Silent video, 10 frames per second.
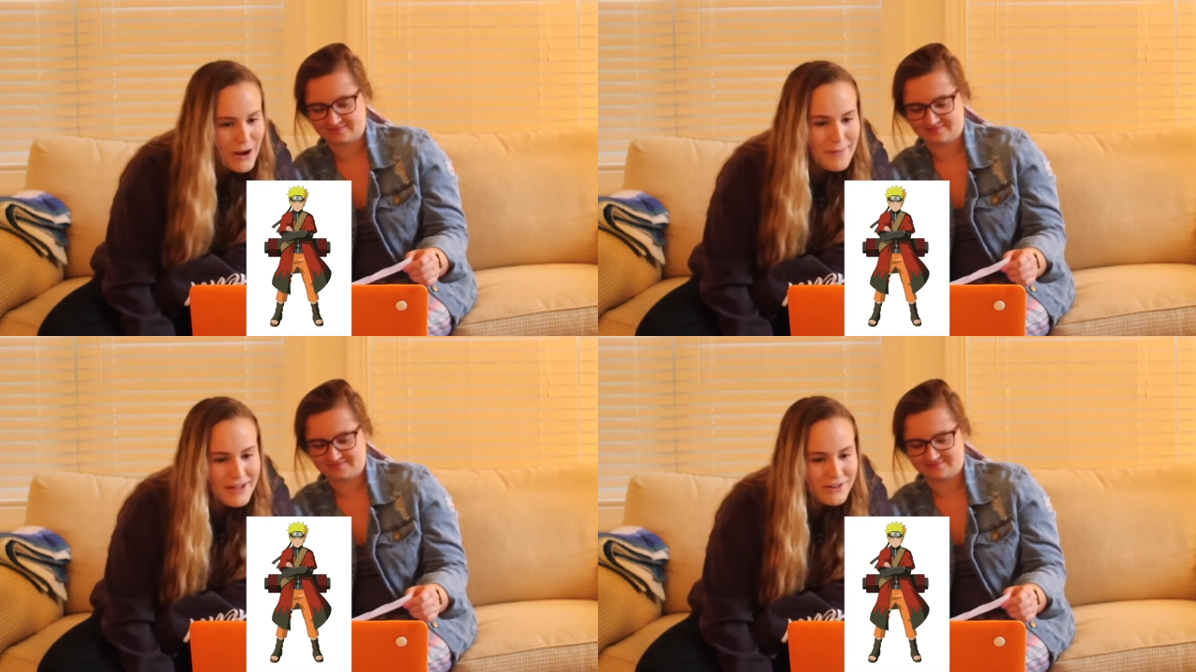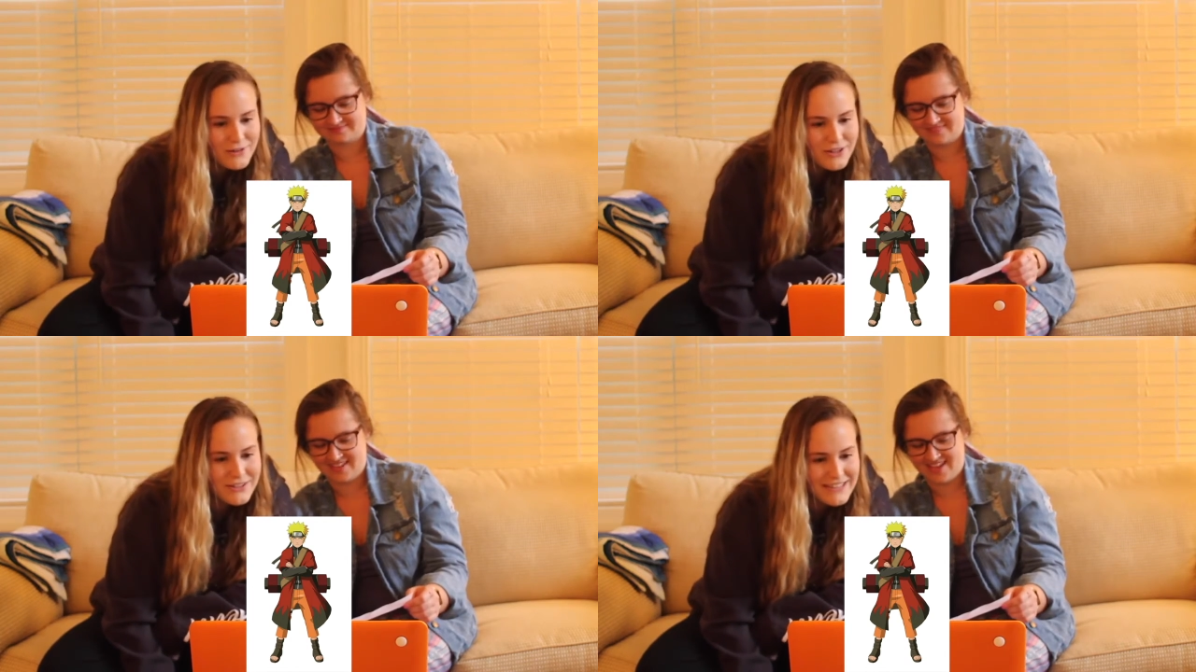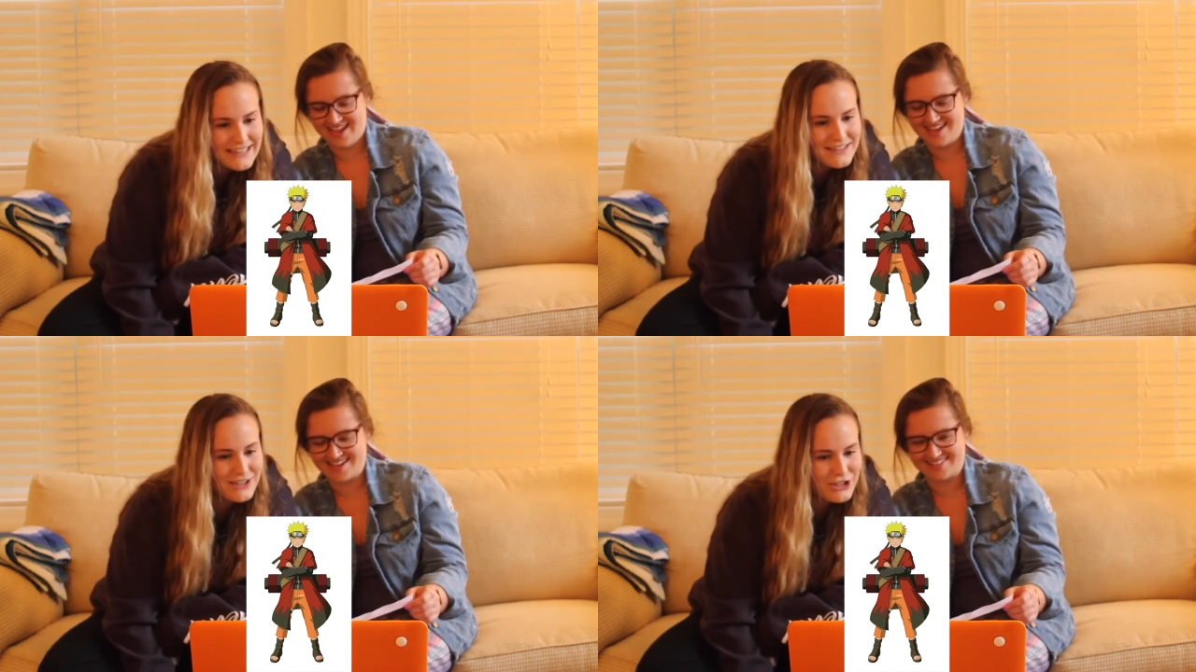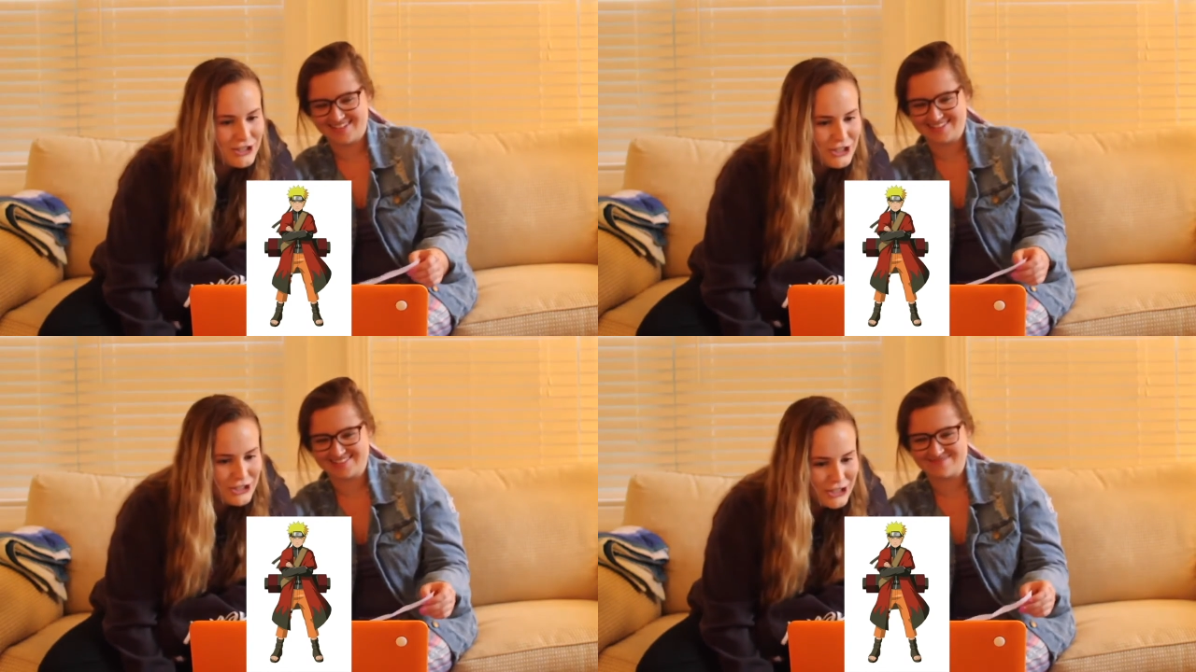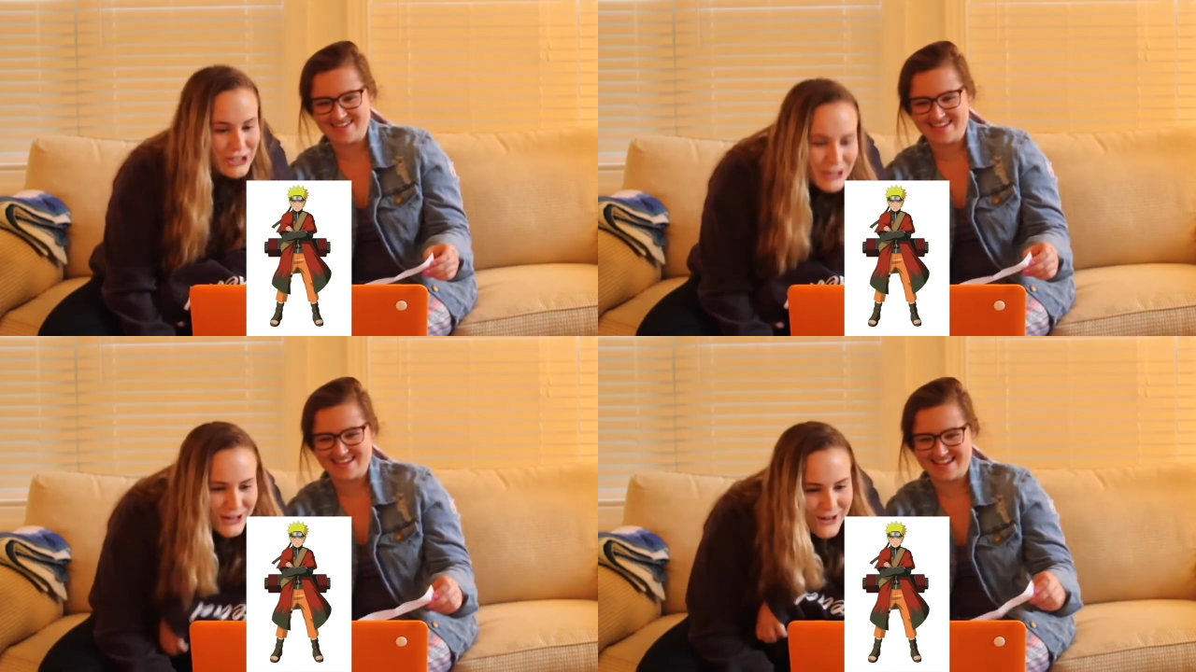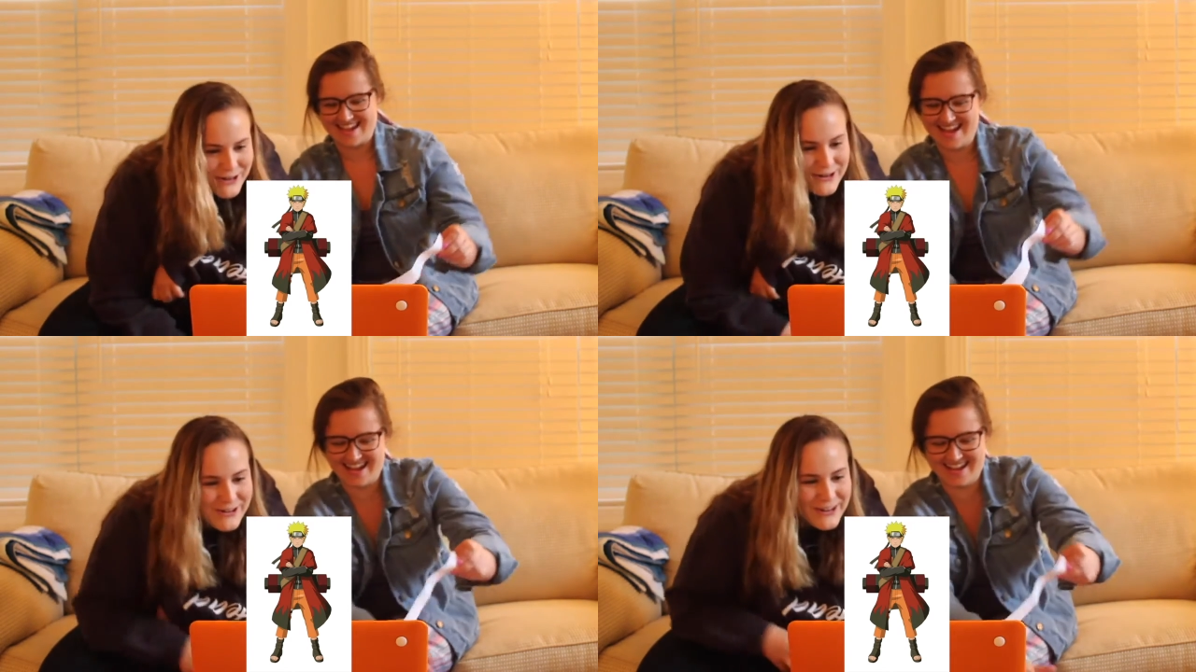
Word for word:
Speaker 1: ramen noodles. That's hey, that's me. You.